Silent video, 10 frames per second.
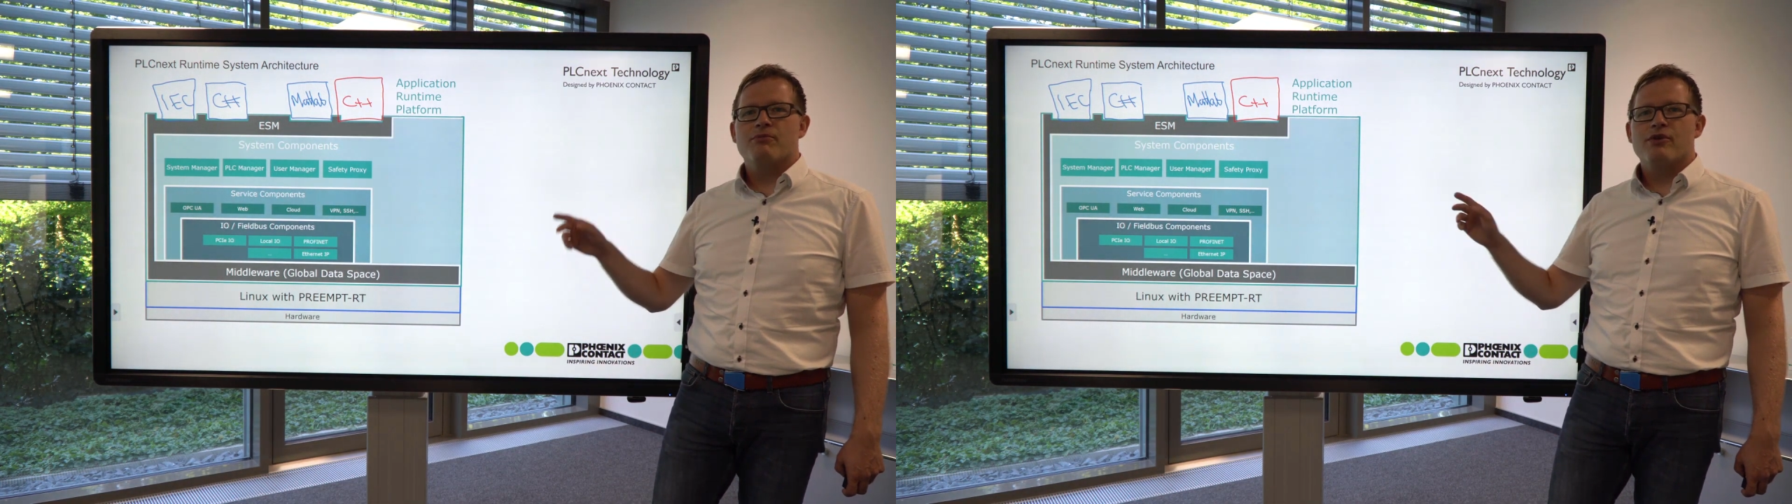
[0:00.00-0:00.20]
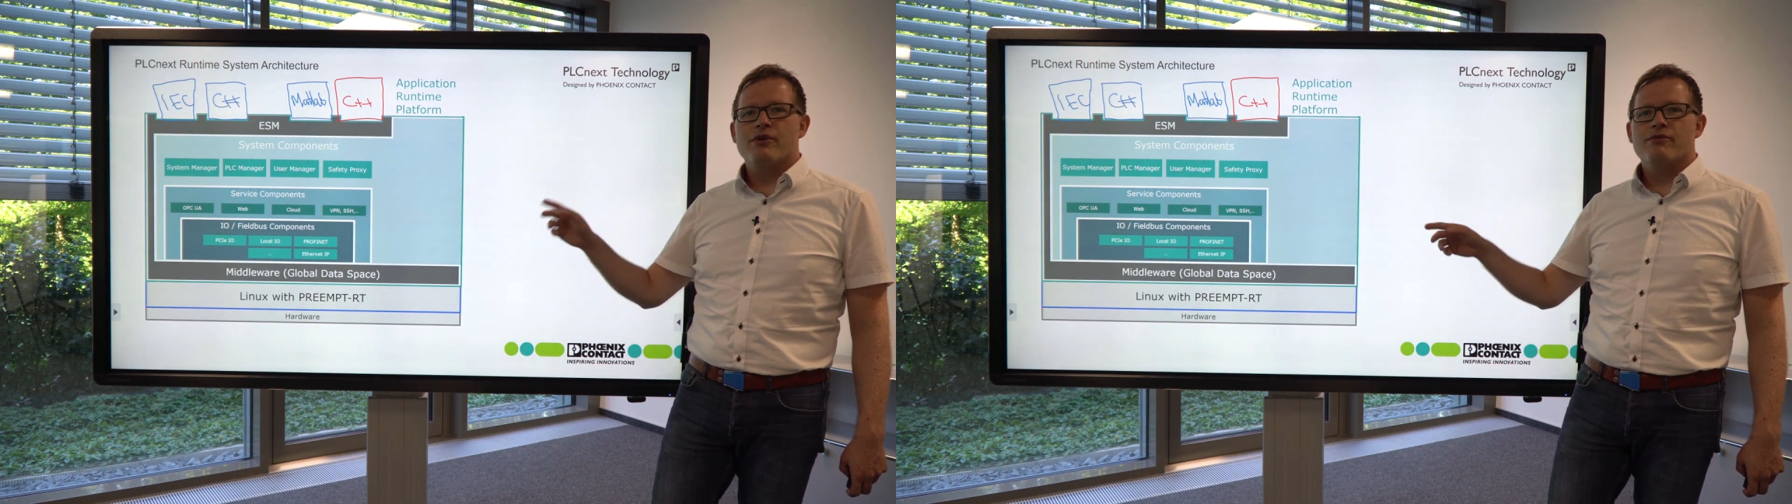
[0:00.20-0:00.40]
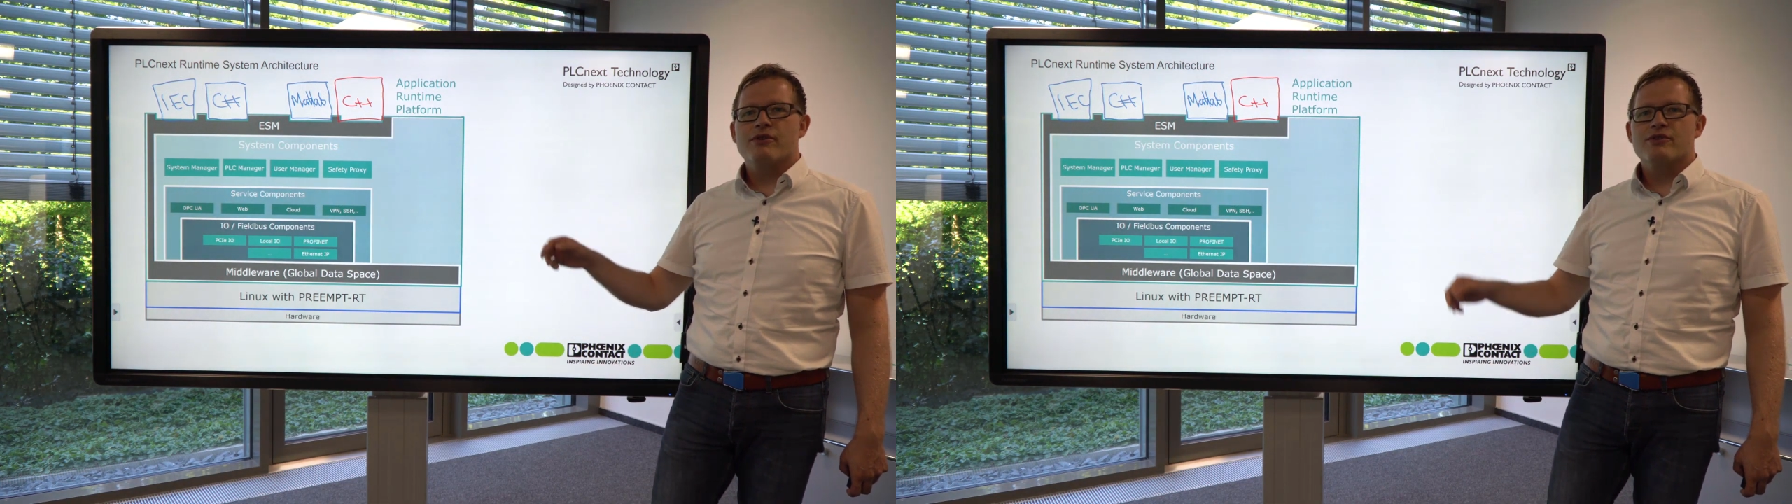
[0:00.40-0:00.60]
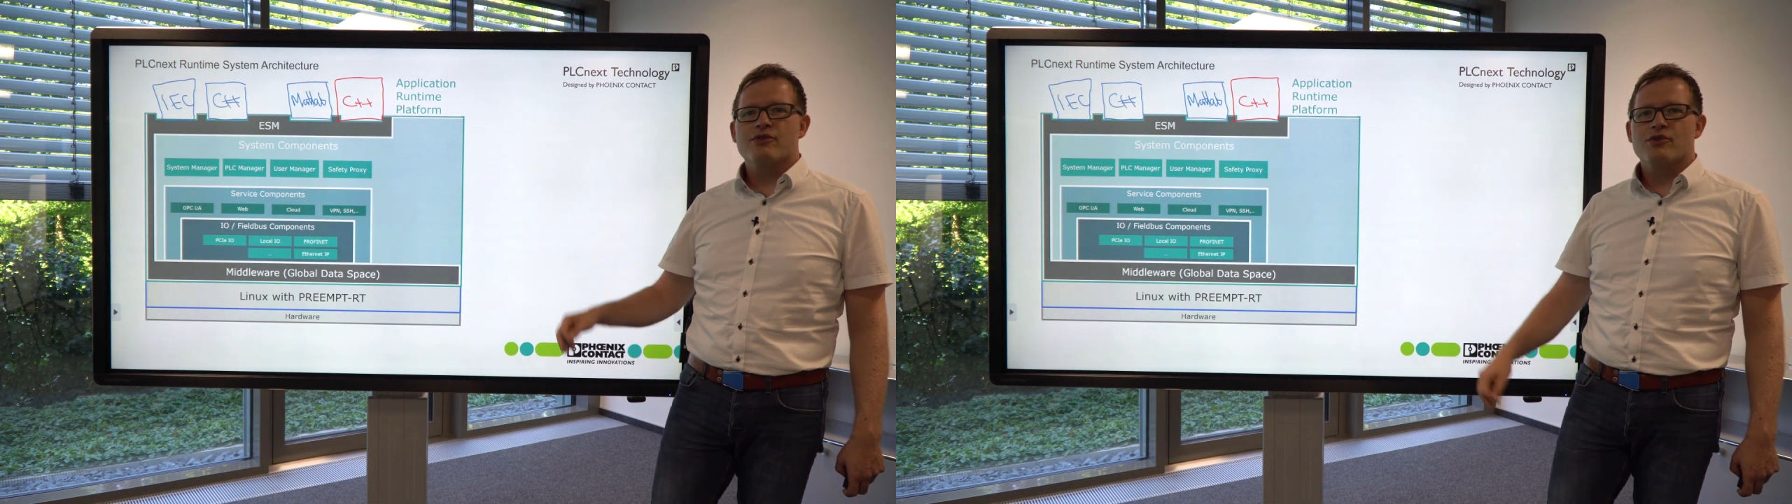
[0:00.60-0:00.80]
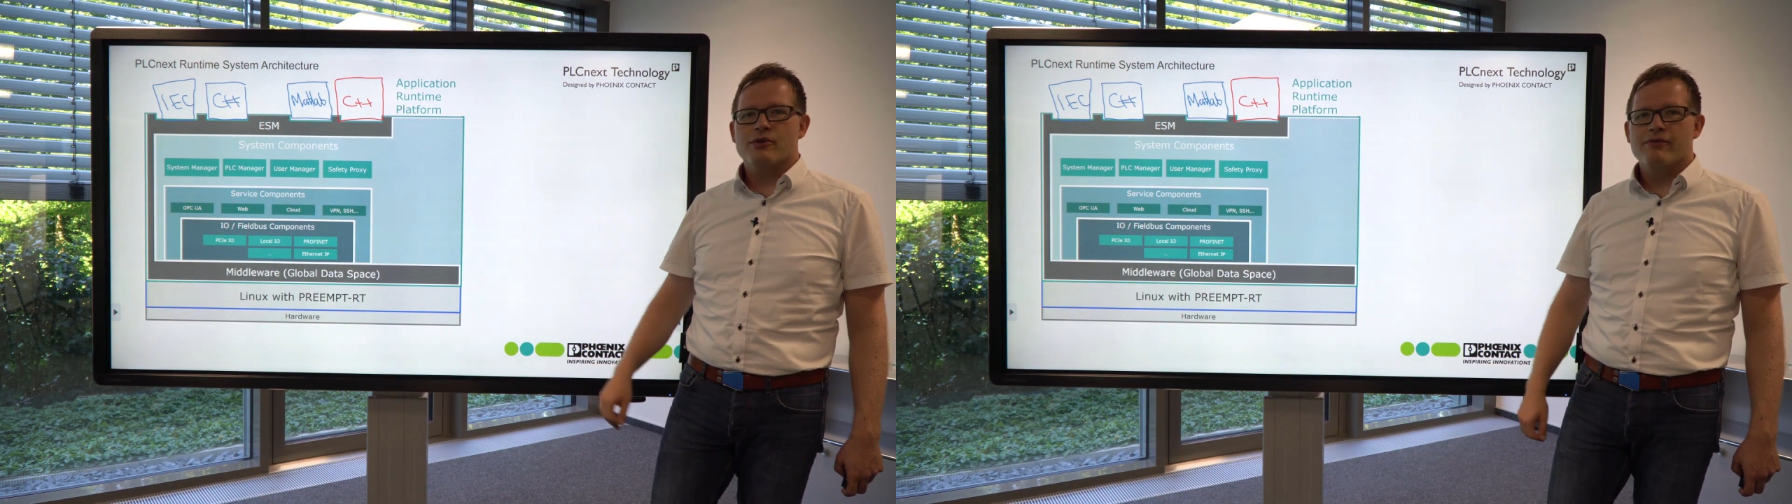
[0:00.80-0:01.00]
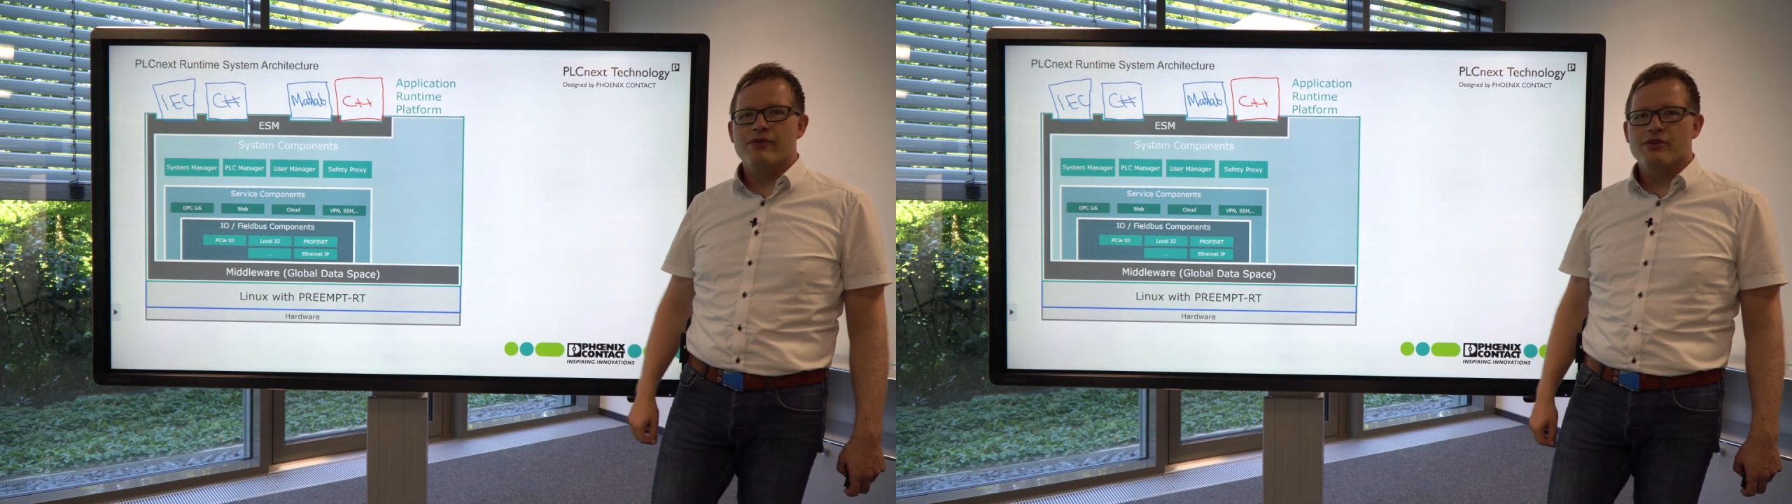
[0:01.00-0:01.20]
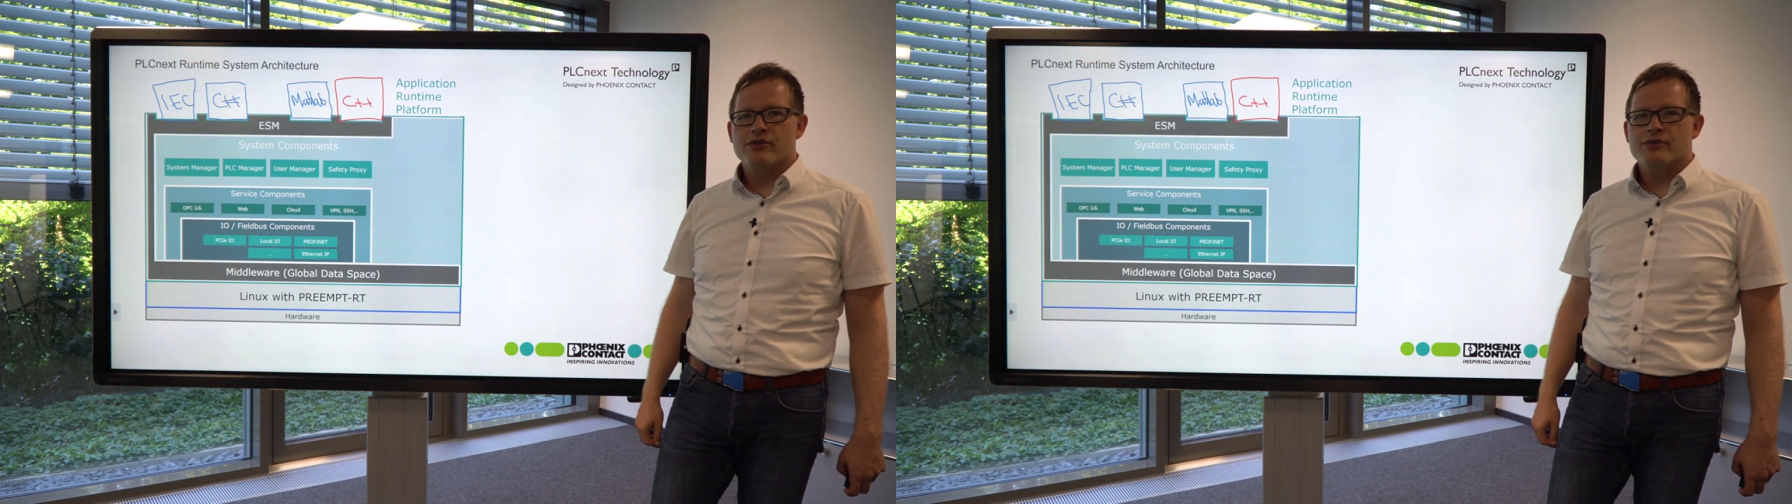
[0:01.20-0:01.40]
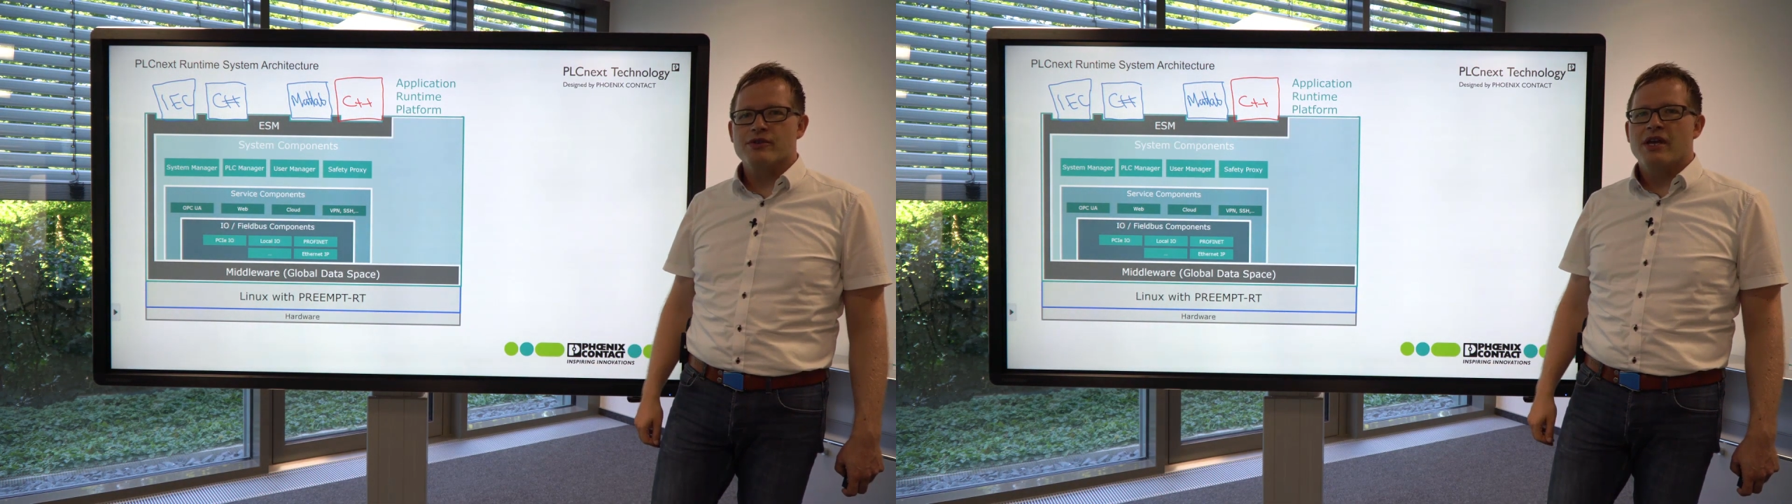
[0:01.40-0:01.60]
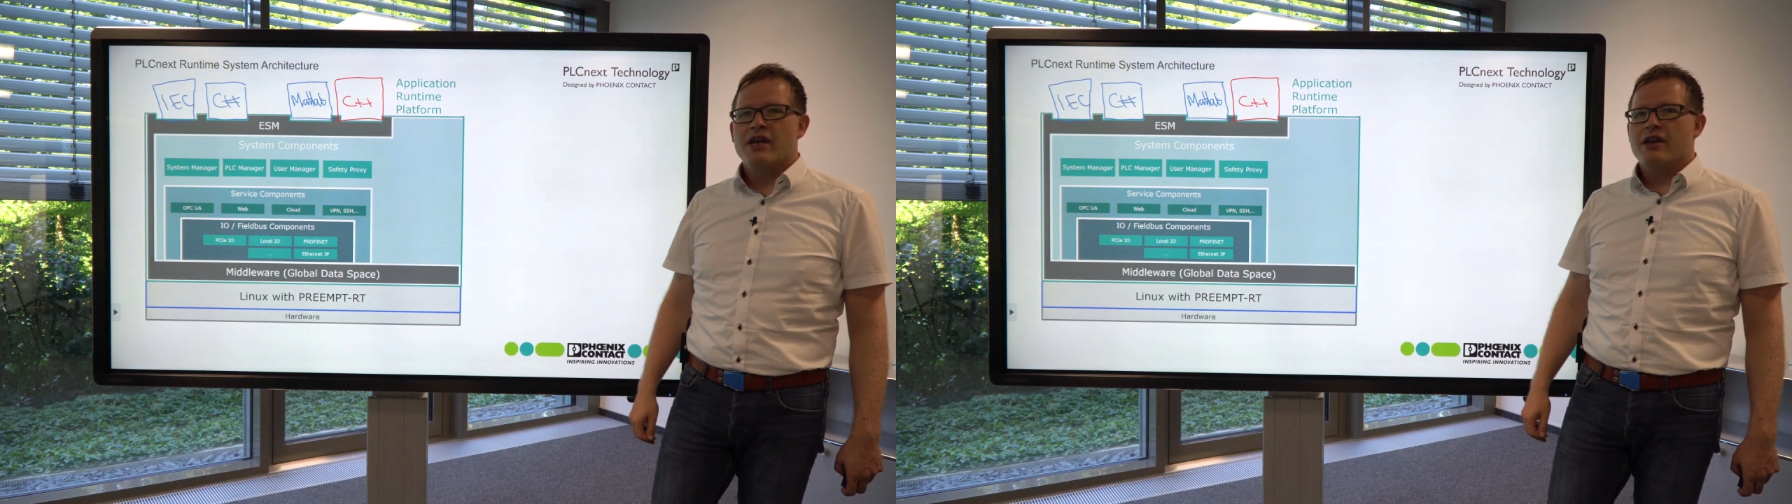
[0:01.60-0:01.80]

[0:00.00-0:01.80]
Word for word: previous tutorial videos